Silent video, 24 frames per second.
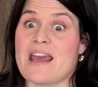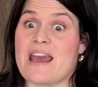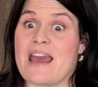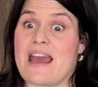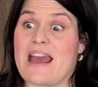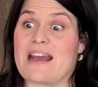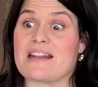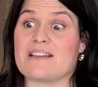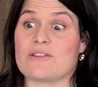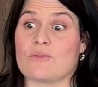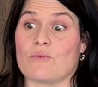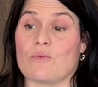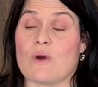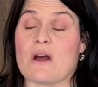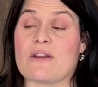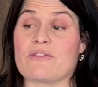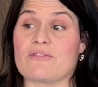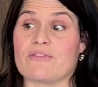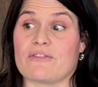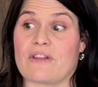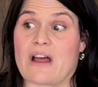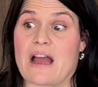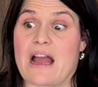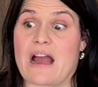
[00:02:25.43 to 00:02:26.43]
and to one
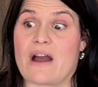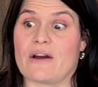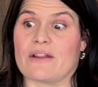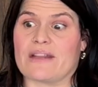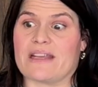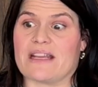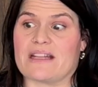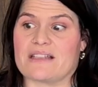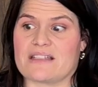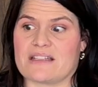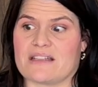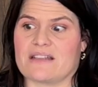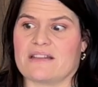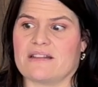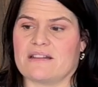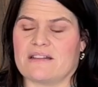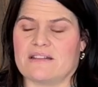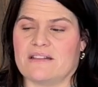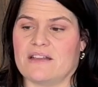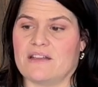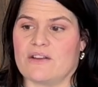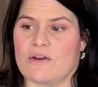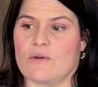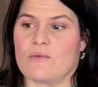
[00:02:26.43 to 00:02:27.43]
flower, like into,
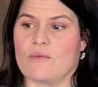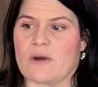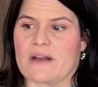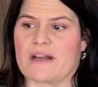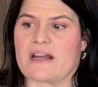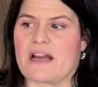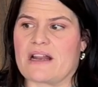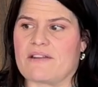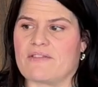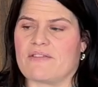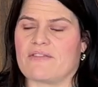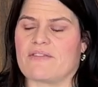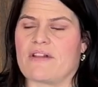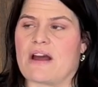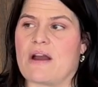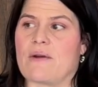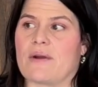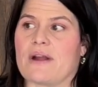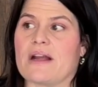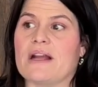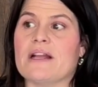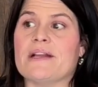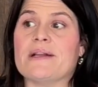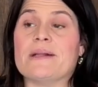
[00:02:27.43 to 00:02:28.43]
you know, one kind of a
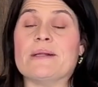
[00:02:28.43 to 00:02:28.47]
flower.